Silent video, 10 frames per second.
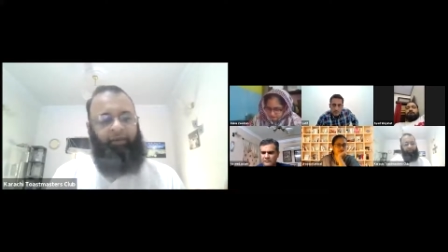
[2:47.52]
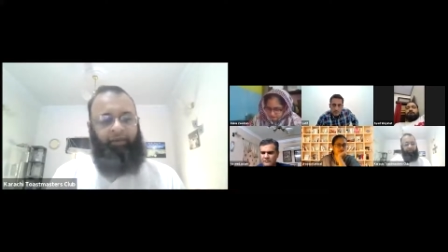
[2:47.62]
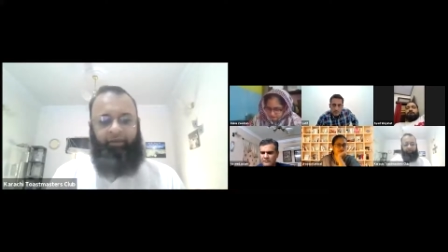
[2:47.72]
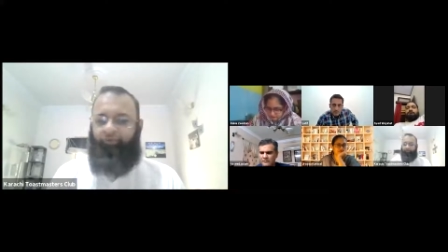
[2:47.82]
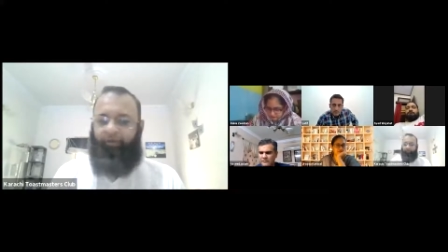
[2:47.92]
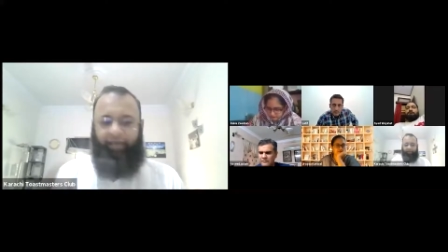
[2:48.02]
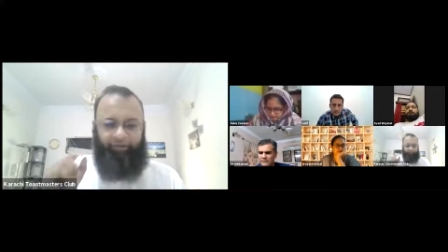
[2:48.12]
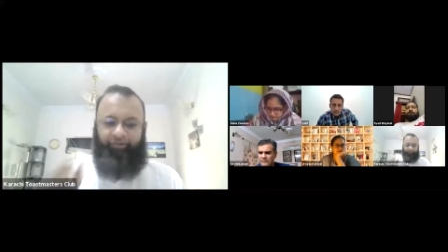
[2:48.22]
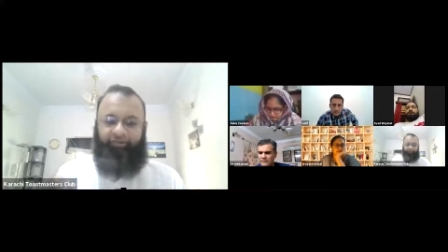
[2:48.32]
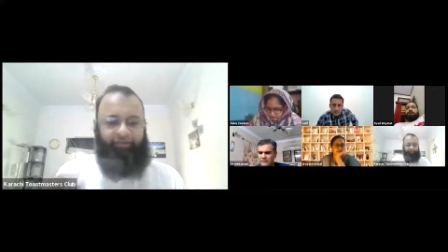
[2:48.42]
You
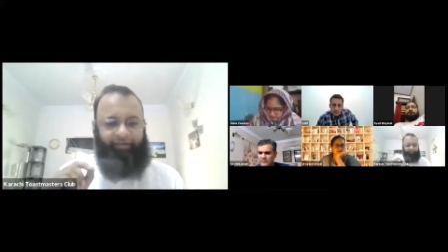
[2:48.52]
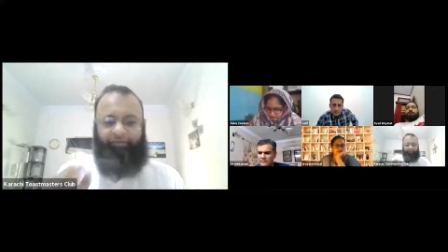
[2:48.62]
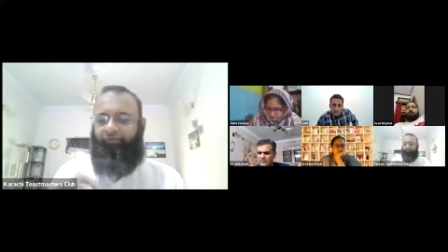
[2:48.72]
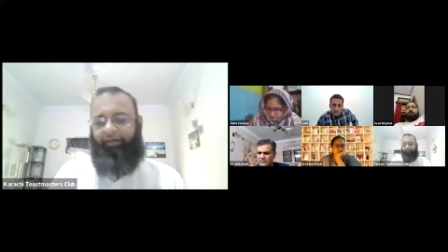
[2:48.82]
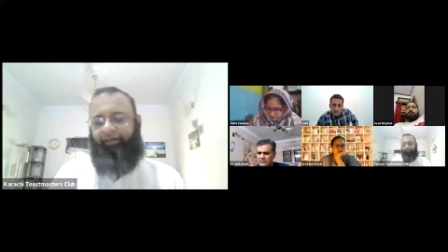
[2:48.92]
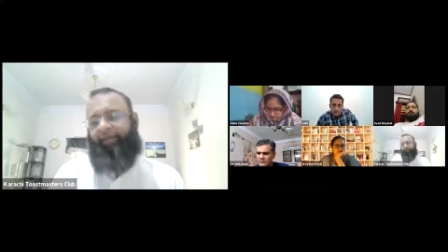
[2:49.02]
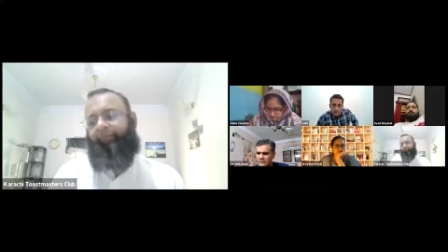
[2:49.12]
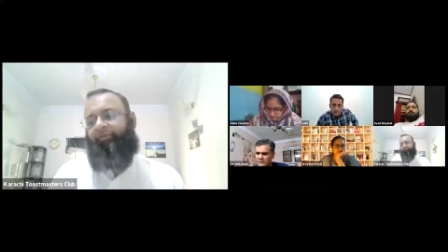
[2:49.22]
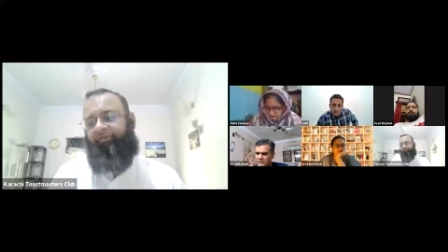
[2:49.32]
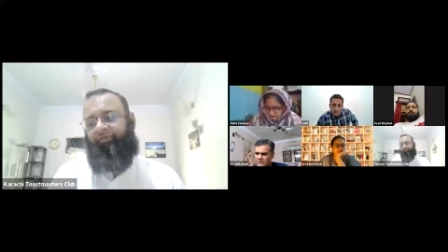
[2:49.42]
cannot stick to one
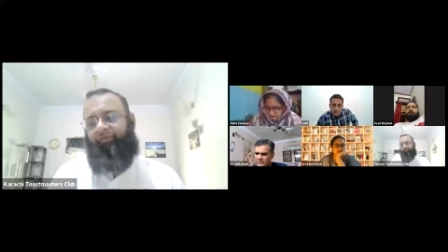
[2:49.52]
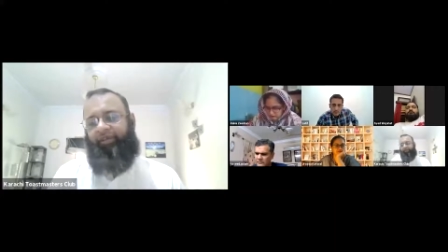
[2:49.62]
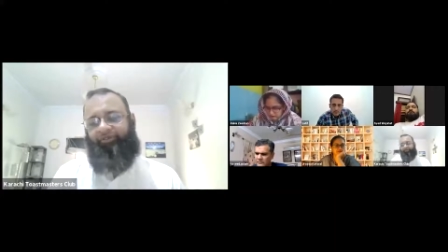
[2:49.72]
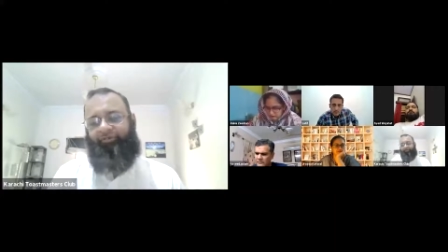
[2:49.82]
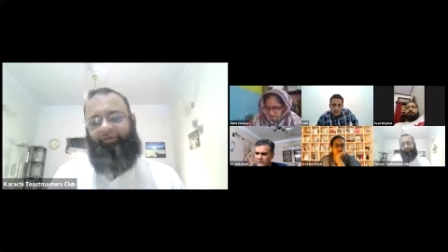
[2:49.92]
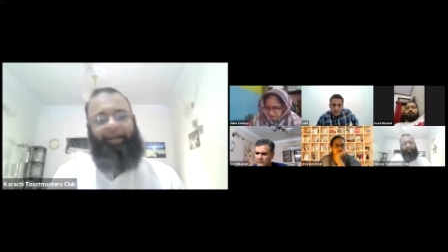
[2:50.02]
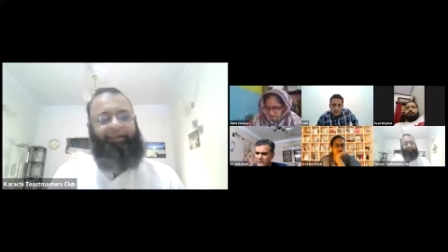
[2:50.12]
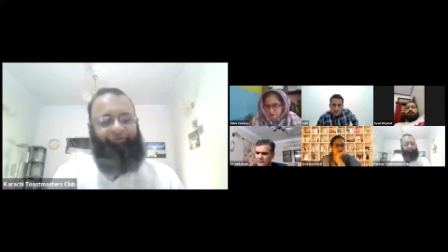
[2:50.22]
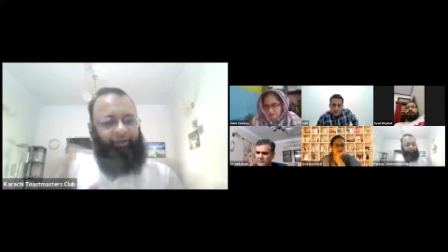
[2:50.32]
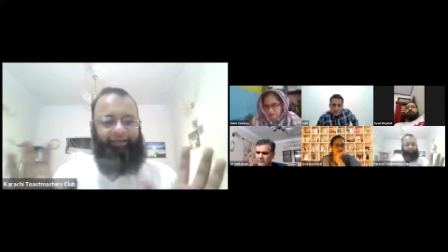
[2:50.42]
type of speech.
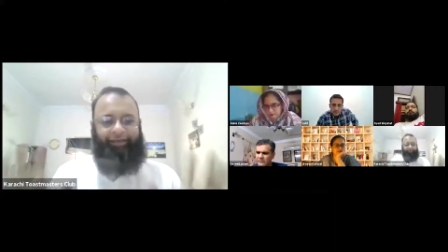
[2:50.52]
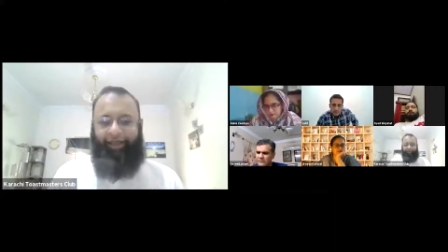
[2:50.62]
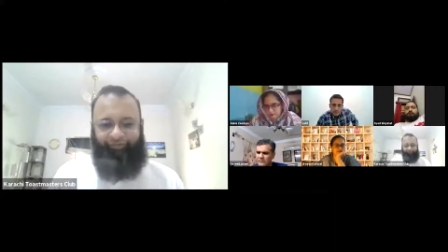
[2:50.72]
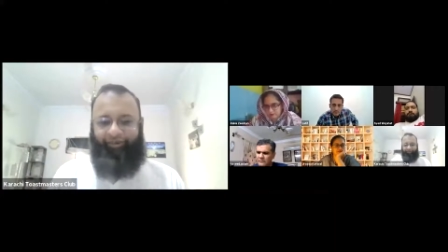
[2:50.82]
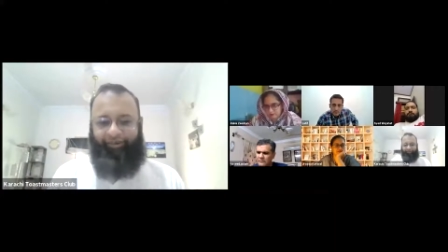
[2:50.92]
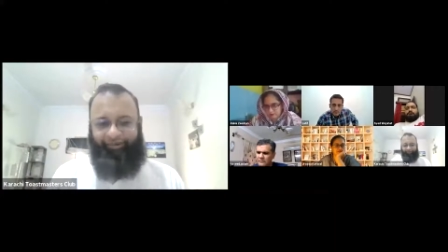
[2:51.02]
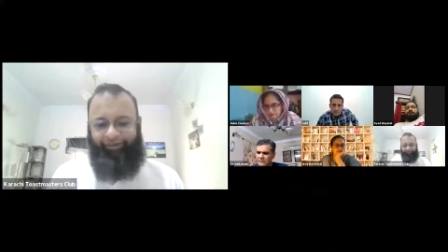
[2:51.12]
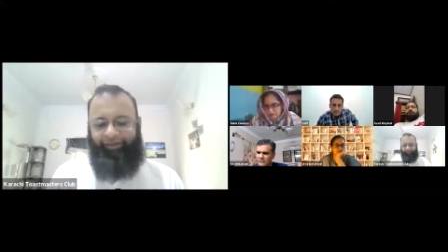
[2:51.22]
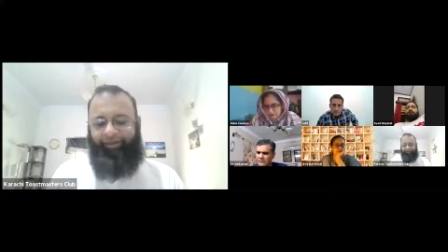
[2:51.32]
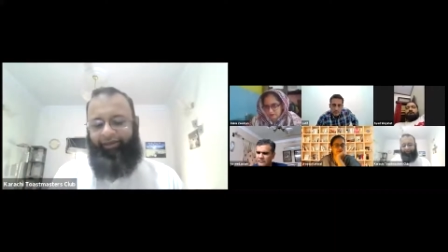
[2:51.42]
That's one thing I've
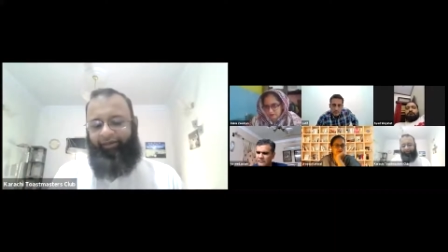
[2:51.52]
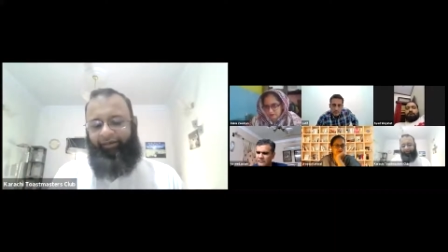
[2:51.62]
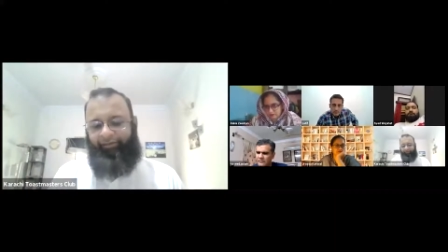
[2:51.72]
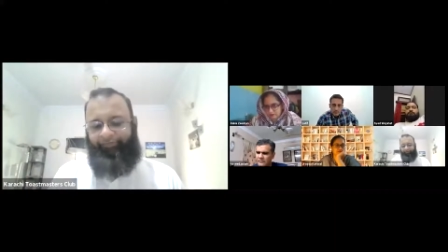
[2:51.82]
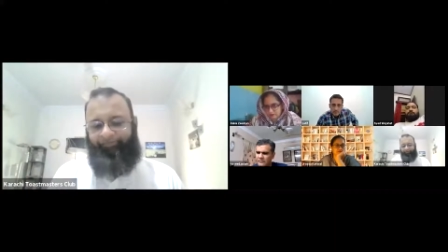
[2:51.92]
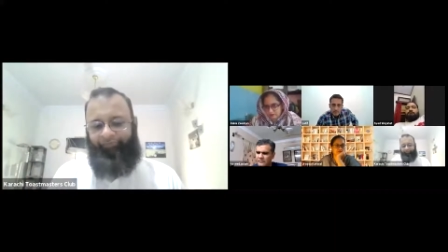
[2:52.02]
learned.